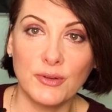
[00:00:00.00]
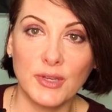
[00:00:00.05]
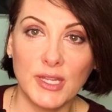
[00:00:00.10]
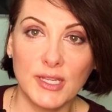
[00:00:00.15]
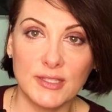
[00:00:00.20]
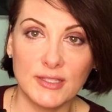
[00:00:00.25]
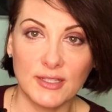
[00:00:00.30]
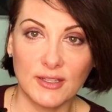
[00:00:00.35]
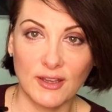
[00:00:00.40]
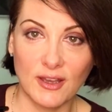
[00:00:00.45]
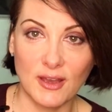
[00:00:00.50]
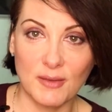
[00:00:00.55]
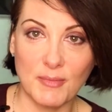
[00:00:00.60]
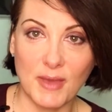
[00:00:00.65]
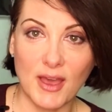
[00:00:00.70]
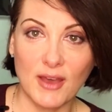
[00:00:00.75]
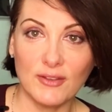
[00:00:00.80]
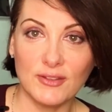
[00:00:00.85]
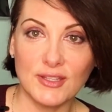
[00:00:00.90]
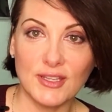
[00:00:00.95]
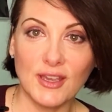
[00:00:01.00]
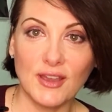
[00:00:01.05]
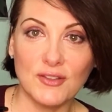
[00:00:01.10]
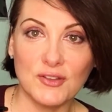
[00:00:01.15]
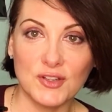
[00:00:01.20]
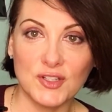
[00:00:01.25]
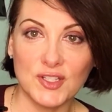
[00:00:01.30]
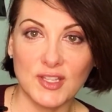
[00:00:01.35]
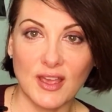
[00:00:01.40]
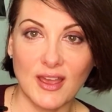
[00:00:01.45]
and to come out the
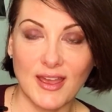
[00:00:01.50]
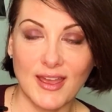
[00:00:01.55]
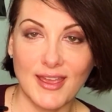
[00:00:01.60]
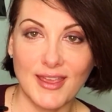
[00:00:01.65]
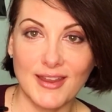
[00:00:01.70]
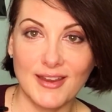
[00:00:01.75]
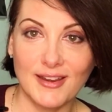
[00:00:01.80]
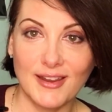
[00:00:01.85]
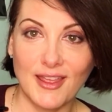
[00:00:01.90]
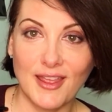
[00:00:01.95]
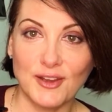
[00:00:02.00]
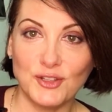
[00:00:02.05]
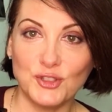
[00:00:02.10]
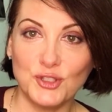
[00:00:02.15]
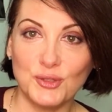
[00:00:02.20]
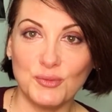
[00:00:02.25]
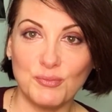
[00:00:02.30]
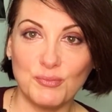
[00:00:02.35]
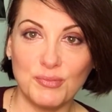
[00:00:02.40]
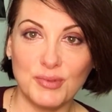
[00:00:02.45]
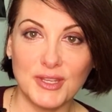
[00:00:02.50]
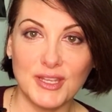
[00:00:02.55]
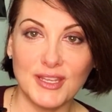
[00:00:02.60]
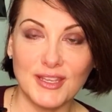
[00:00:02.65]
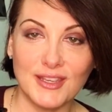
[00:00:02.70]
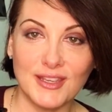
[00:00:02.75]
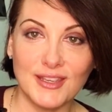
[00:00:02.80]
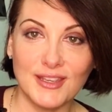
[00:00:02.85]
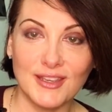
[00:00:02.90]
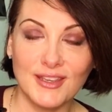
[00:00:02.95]
other side and to
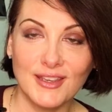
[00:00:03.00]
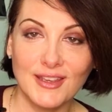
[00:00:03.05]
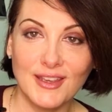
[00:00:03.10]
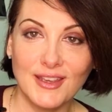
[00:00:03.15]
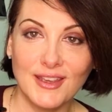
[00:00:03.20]
be